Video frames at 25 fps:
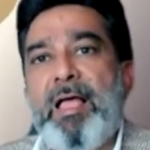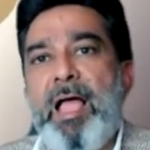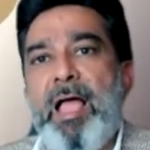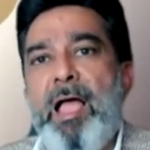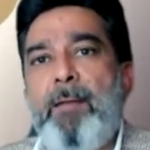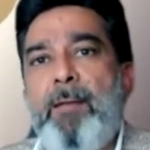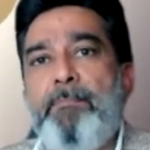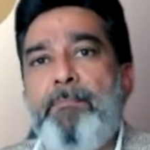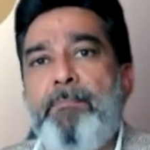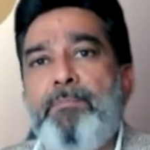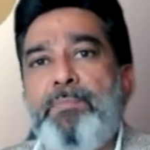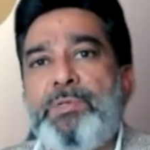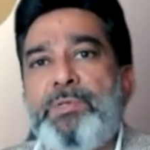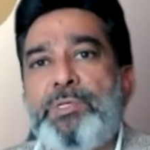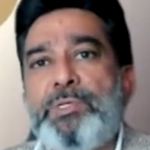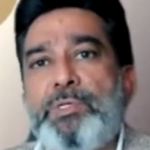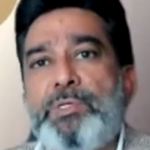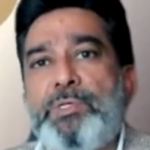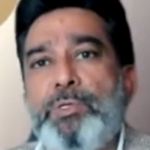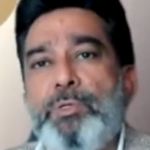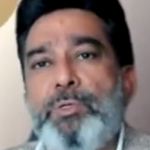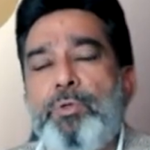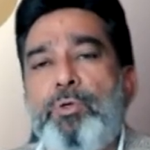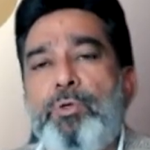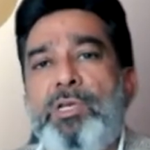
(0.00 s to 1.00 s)

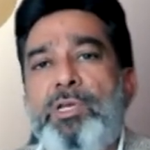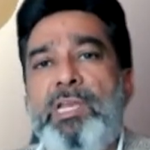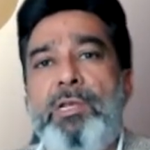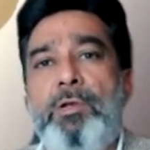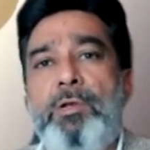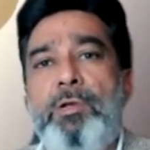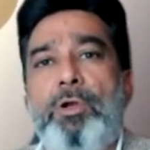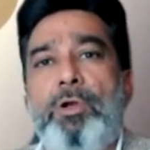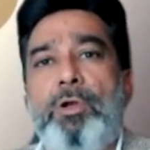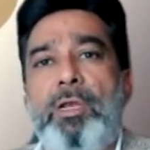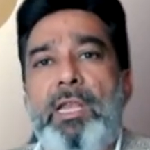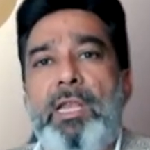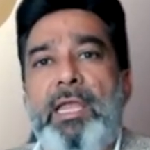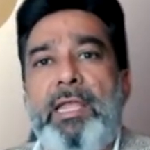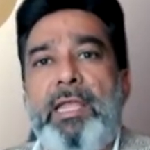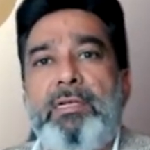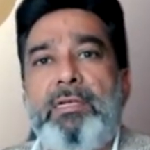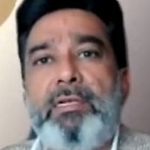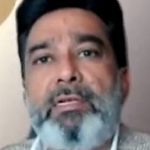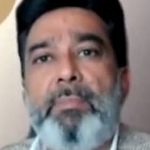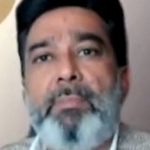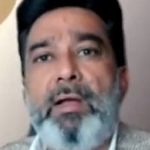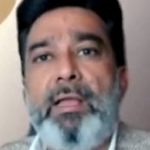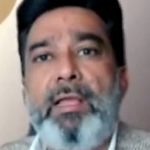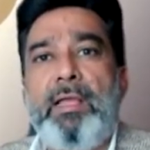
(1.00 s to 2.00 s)
absolutely not
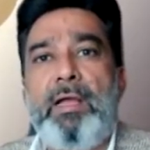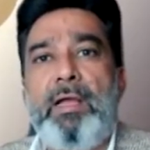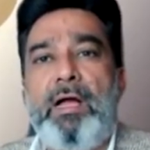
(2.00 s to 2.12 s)
liked by